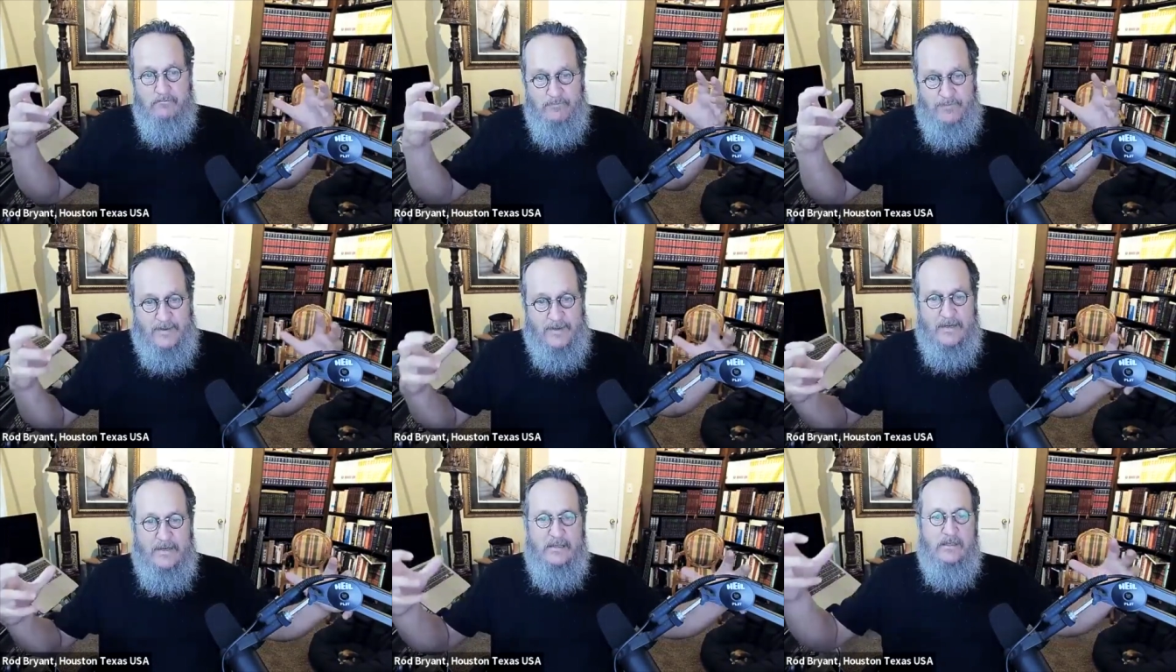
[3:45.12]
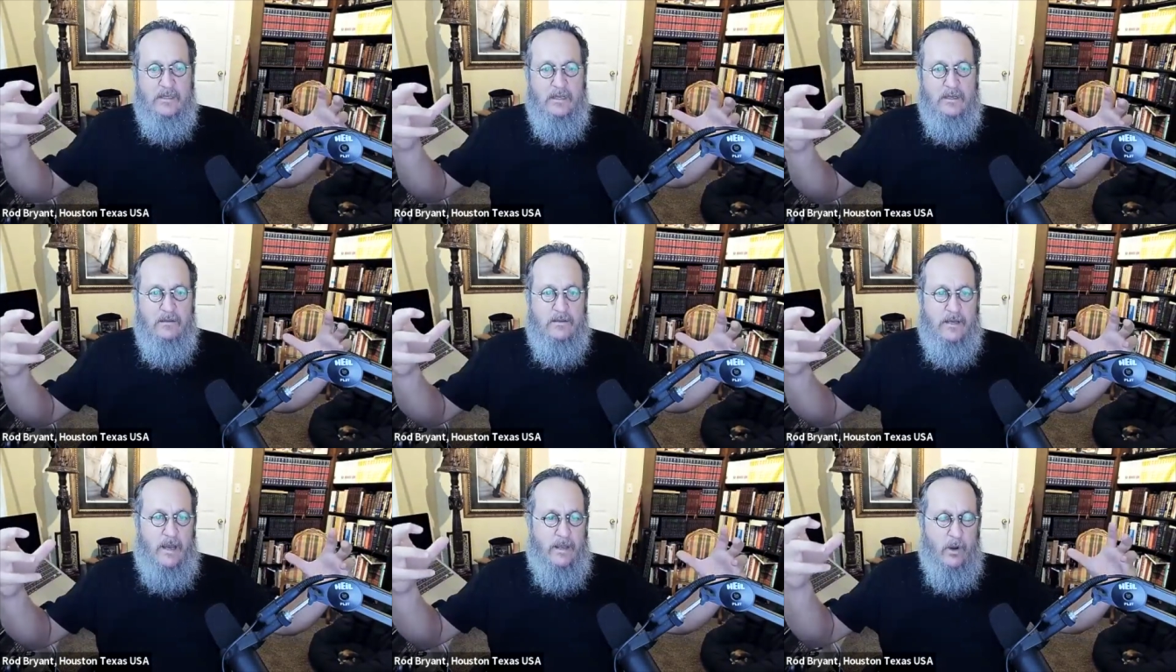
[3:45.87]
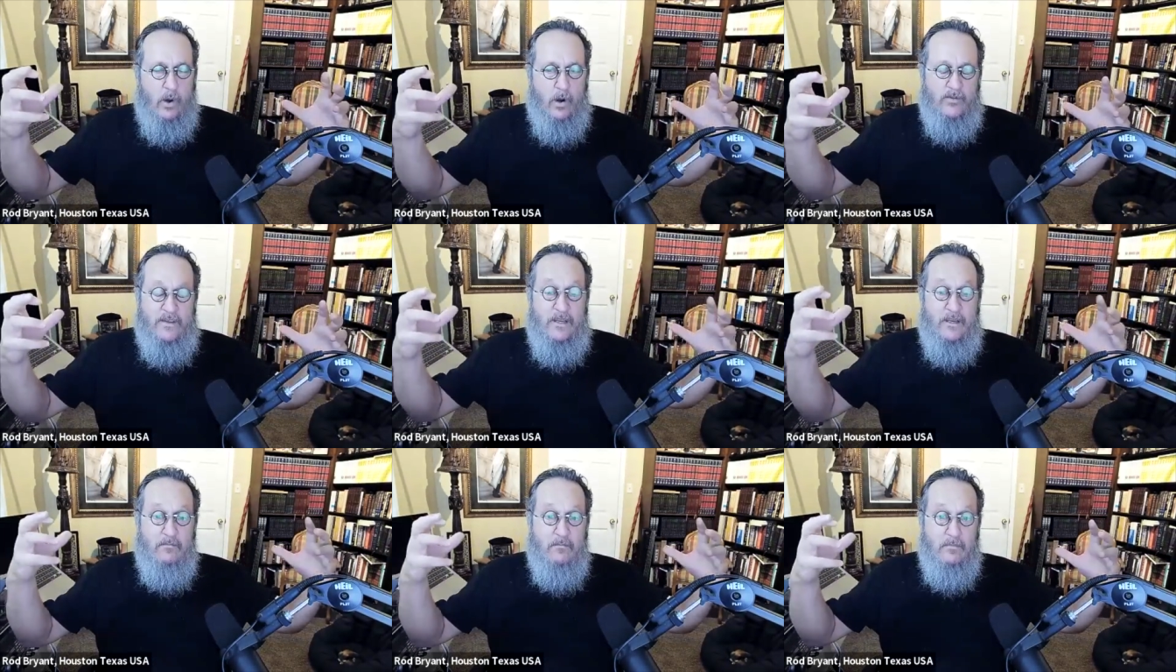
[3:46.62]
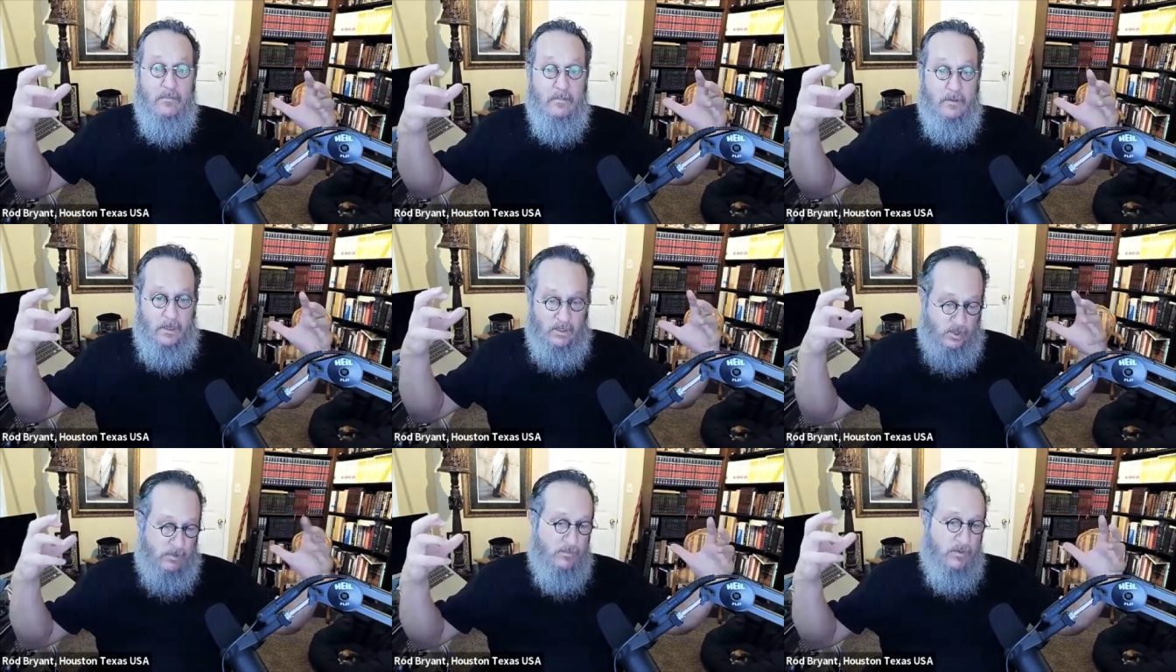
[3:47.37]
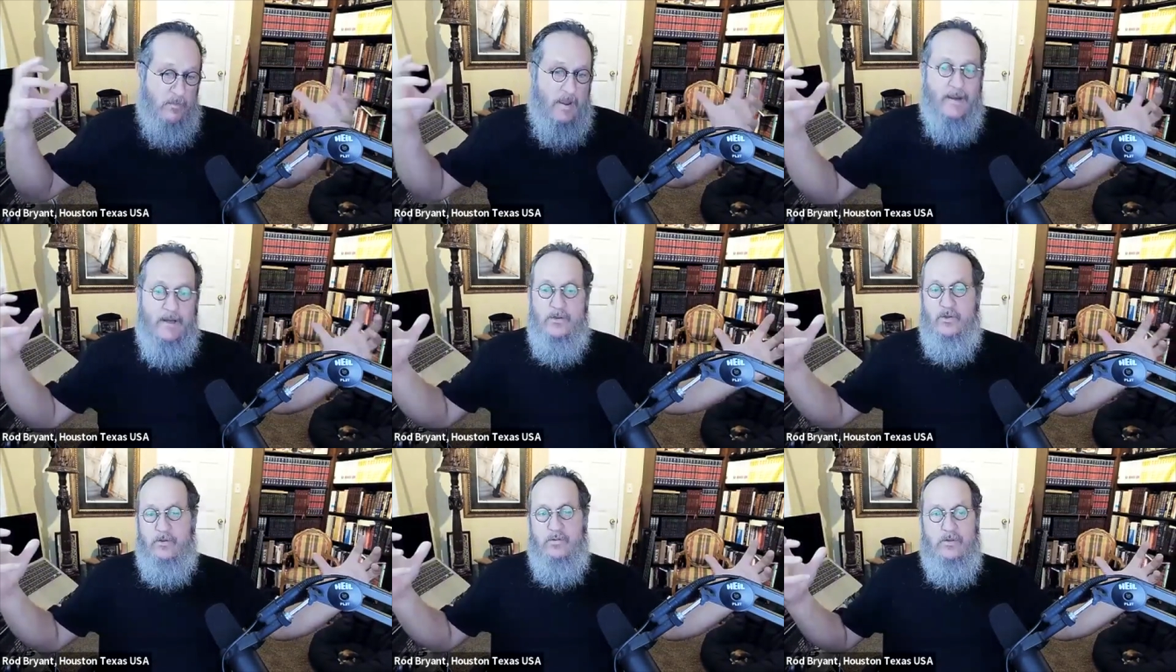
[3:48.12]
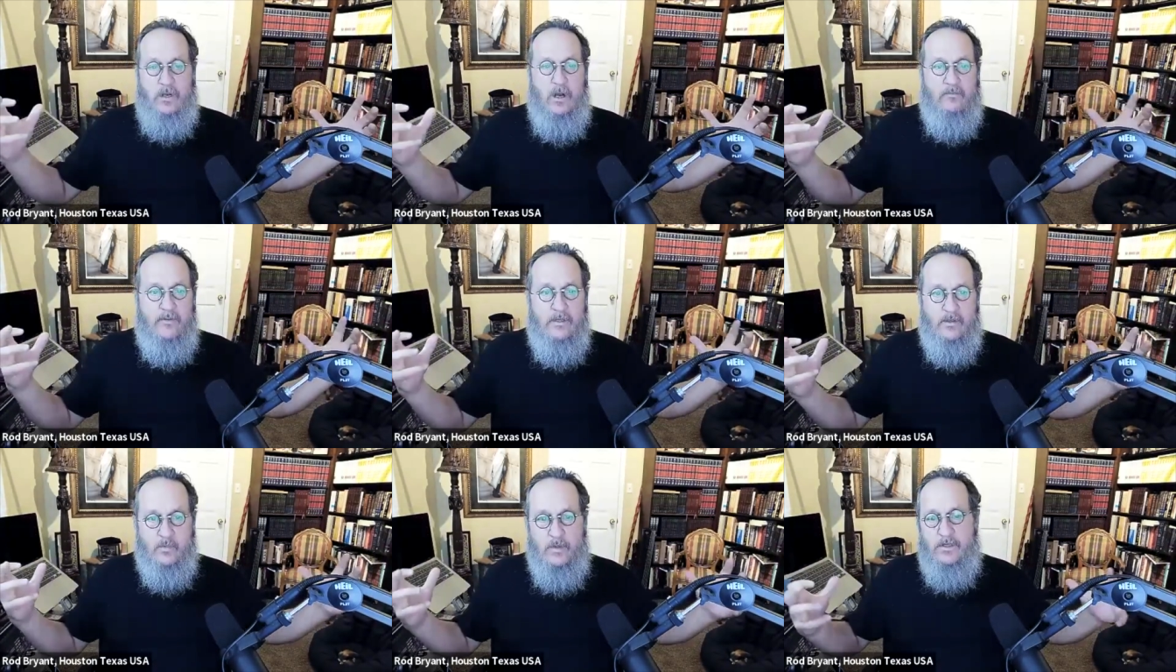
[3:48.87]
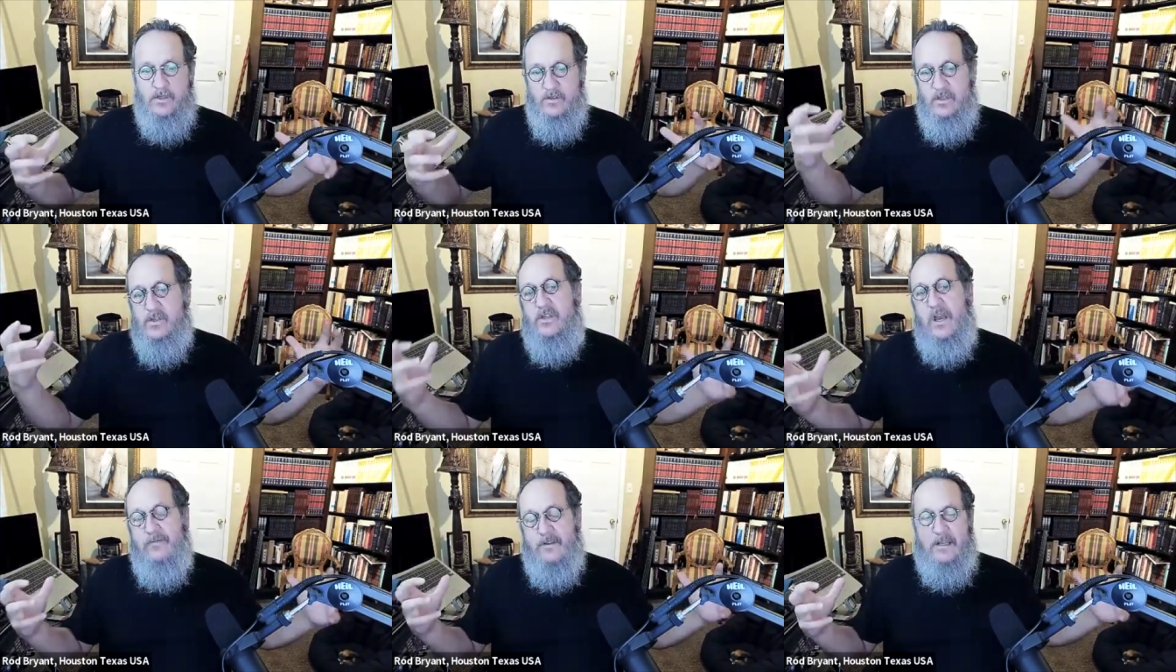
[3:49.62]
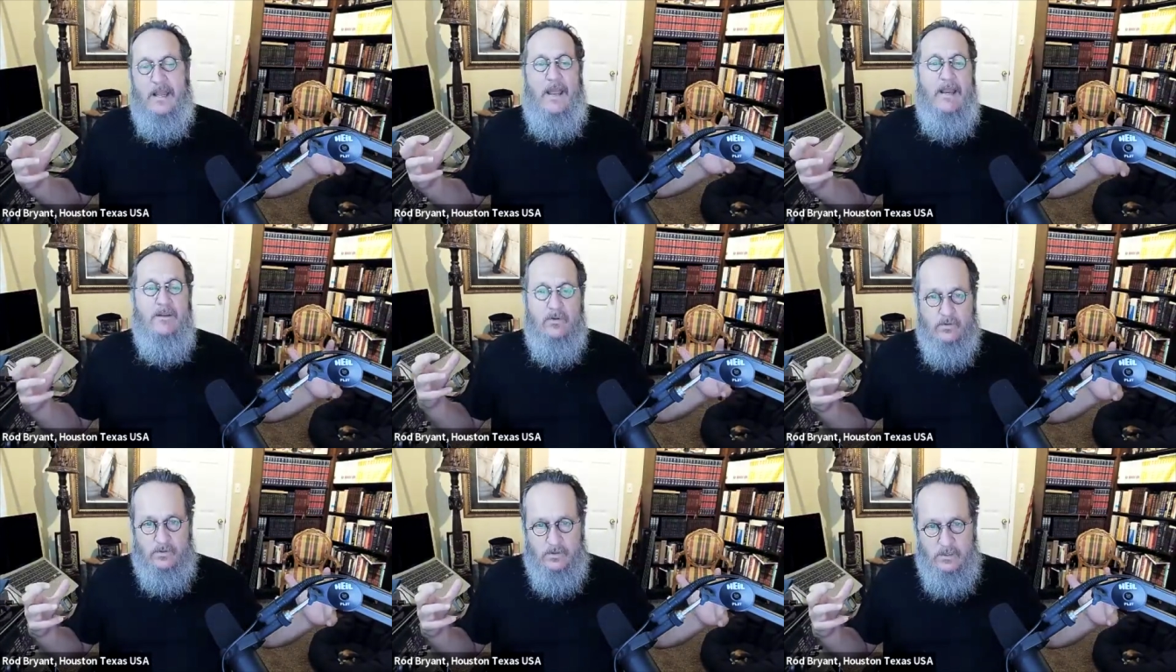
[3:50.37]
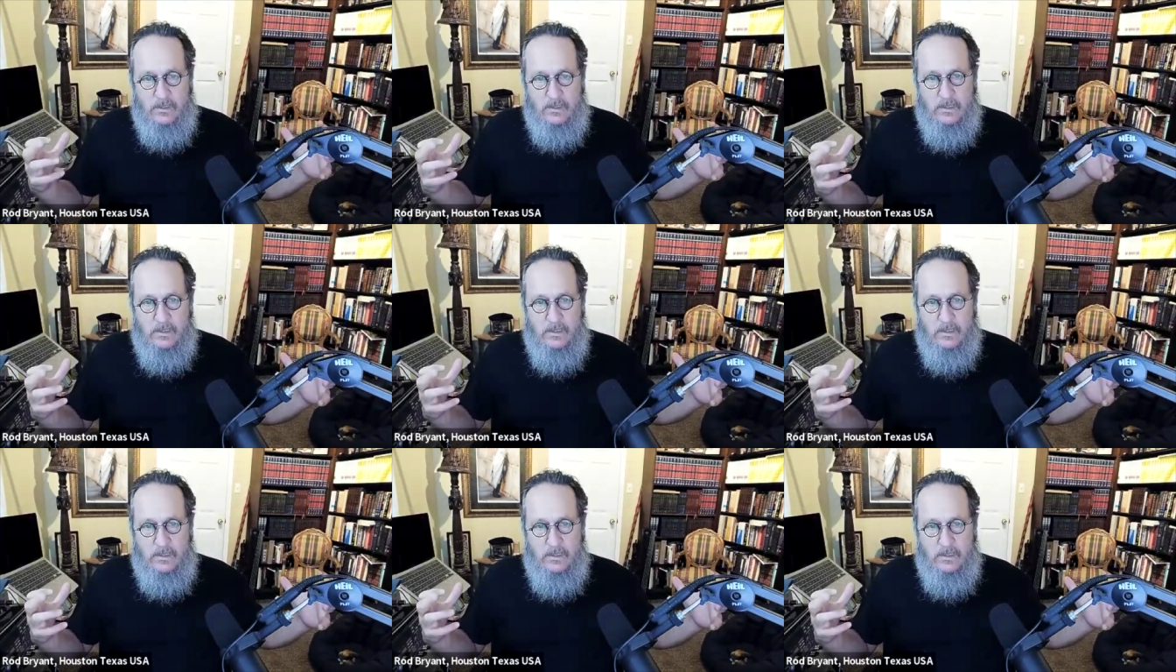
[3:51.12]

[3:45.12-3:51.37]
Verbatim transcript: beings that are the Hashem's managers of these regions, these 70 angels,